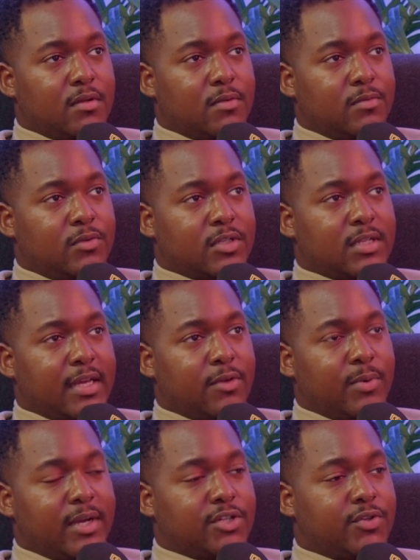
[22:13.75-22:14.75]
just like
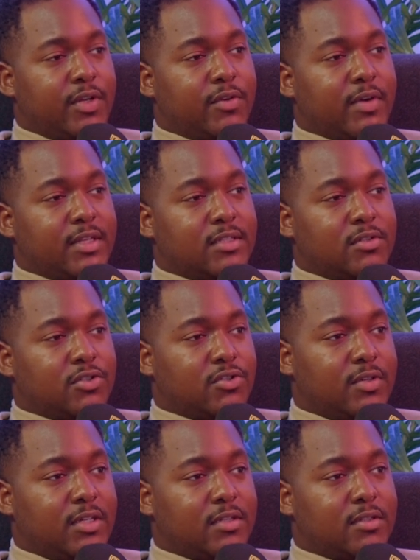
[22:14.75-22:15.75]
you'll get street creds in the
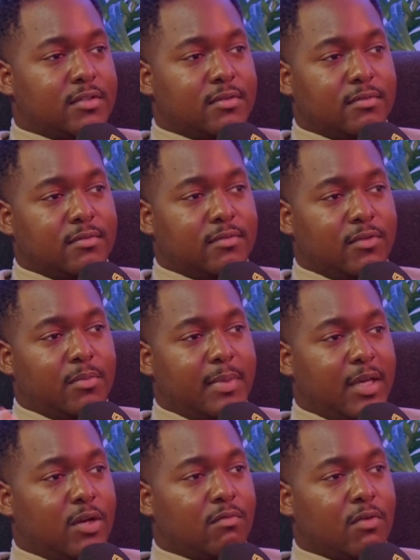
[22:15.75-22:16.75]
streets for
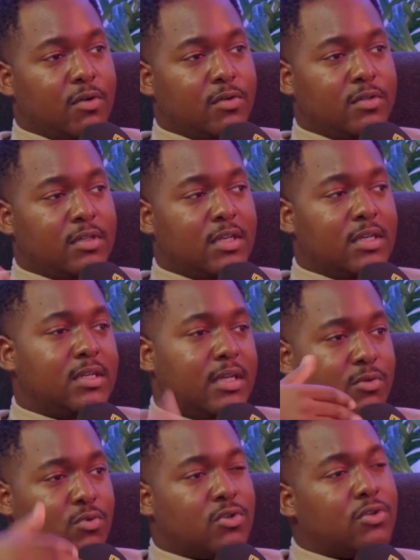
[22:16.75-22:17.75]
being on road,
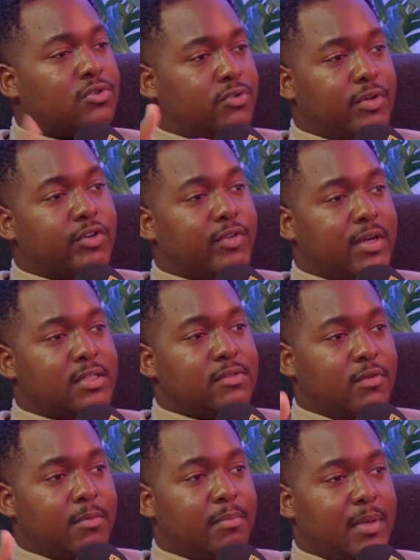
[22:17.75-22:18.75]
there's also street creds
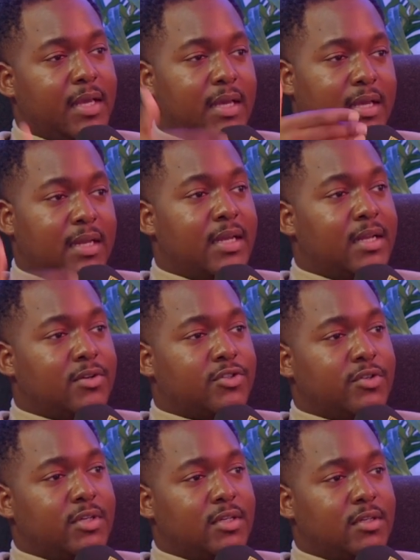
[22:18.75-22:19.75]
from being in the
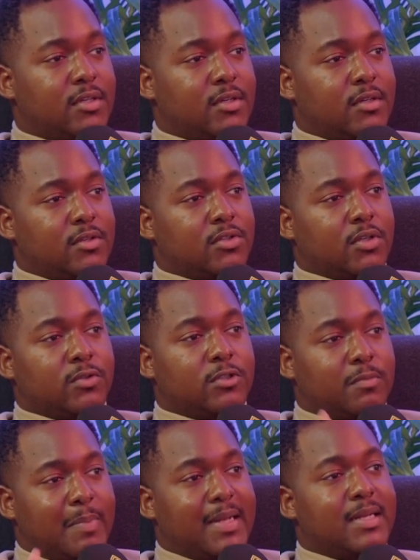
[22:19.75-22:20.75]
industry. So
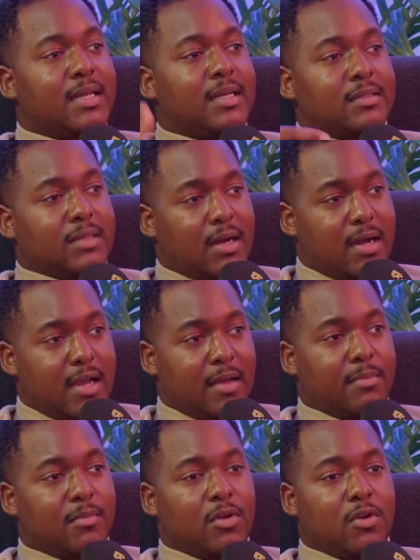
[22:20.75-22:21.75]
spending
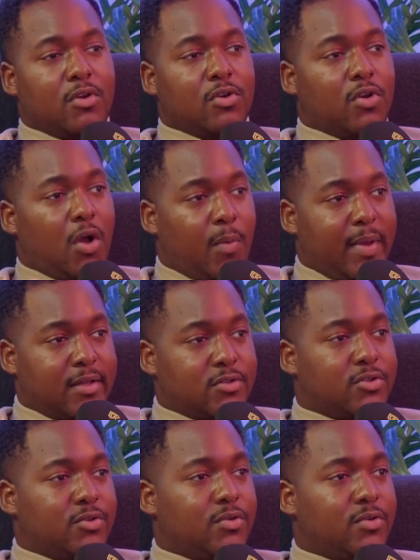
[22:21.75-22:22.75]
time going
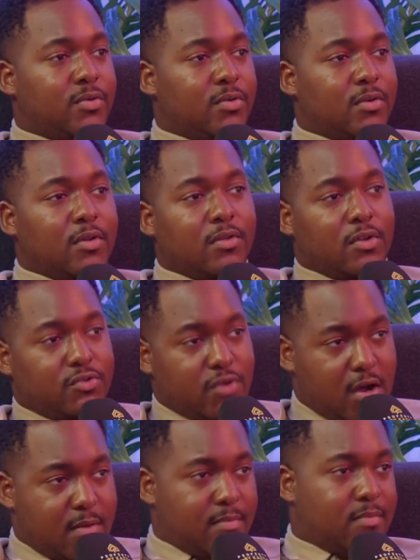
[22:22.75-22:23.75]
to the
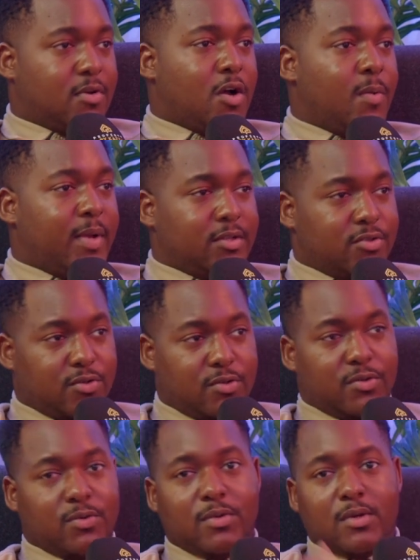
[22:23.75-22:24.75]
drum, going
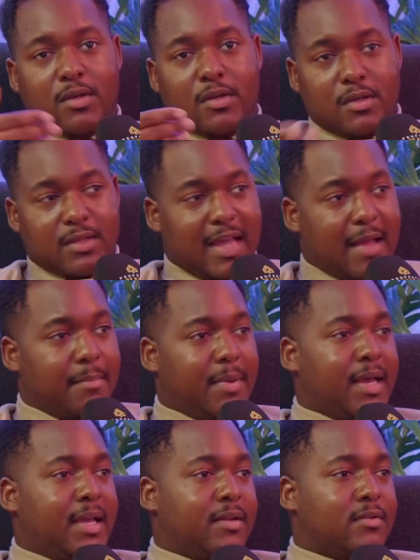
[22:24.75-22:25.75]
to
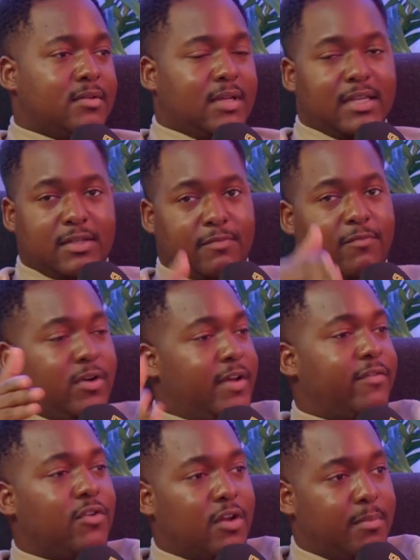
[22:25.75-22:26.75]
campaign, that's for
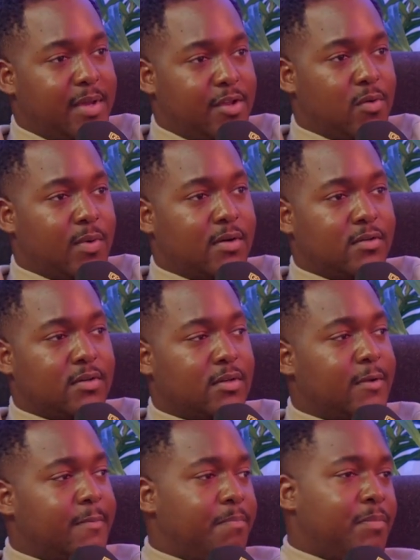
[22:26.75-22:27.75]
if you're in the media world.
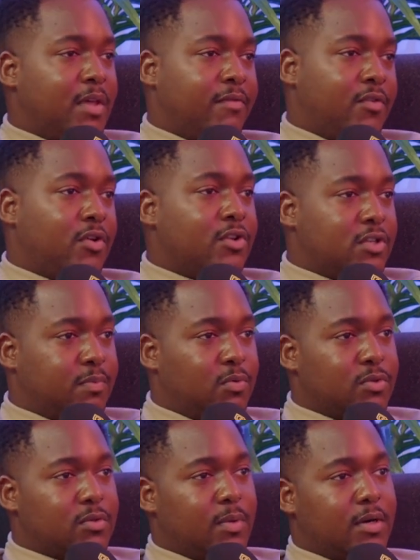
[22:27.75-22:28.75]
If you're in the
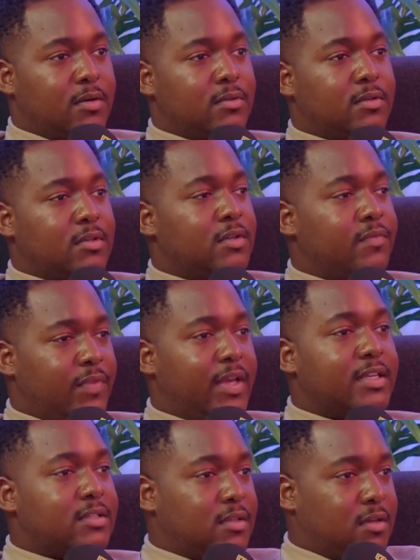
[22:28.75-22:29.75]
sports world,
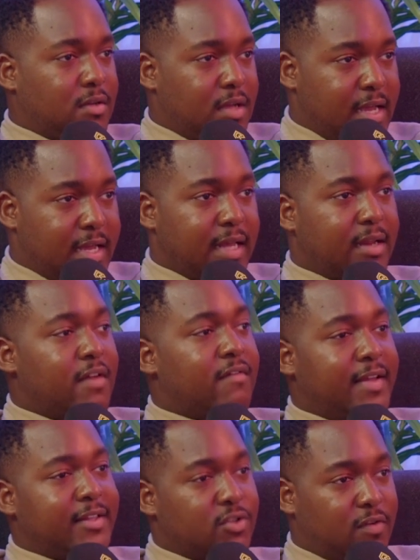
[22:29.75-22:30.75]
there's again
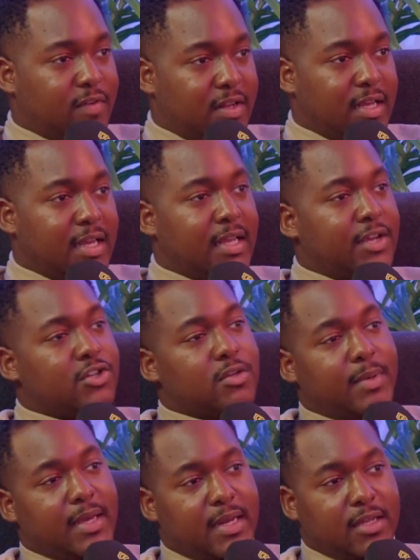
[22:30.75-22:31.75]
events over there that you should
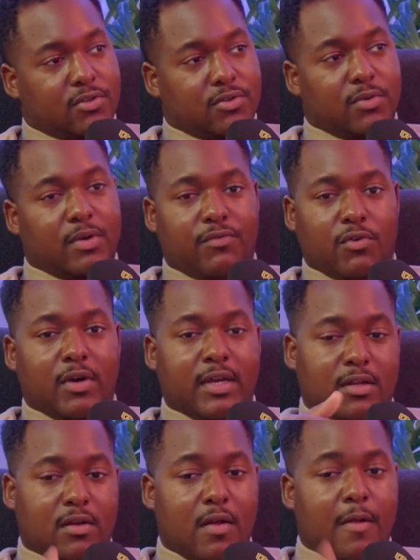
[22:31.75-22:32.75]
be heading to. If you're
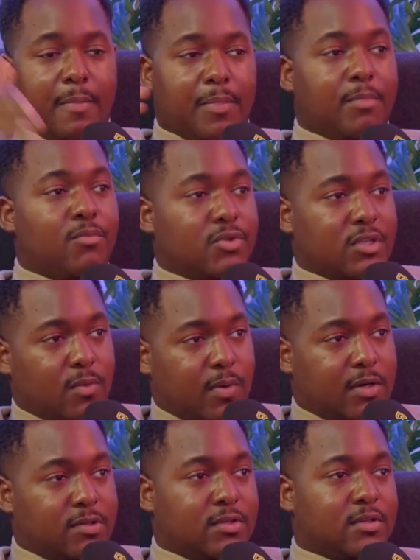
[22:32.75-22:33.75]
in the music
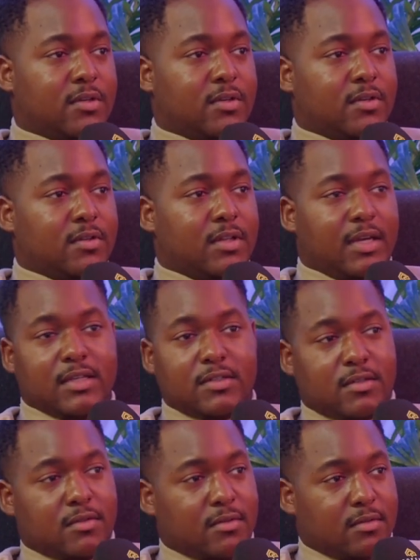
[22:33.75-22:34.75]
world, there's